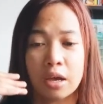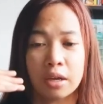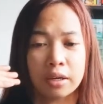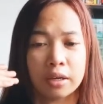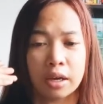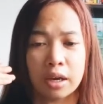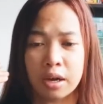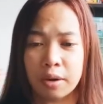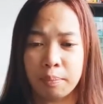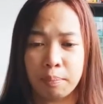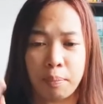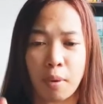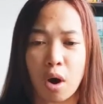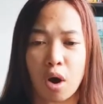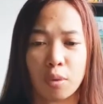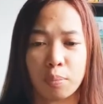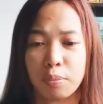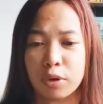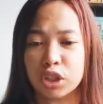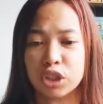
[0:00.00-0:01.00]
the
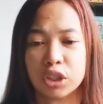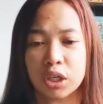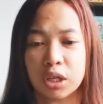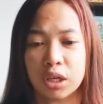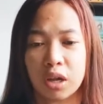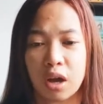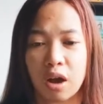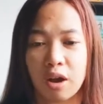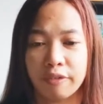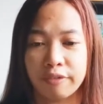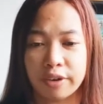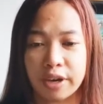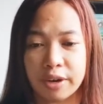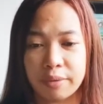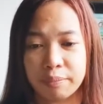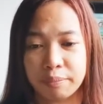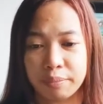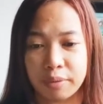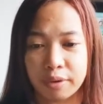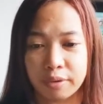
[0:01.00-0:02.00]
proportion of
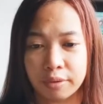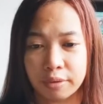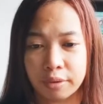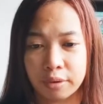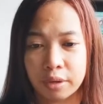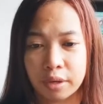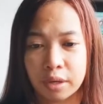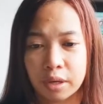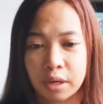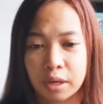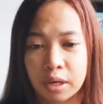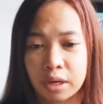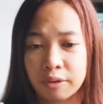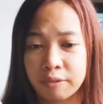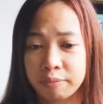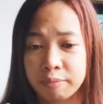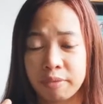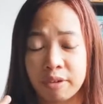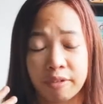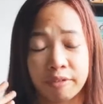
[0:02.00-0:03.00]

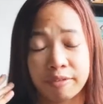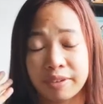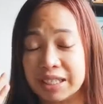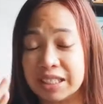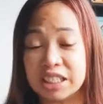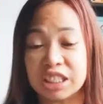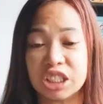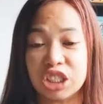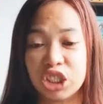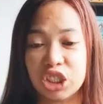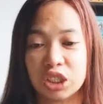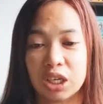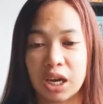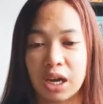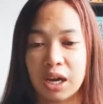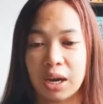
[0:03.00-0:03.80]
impoverished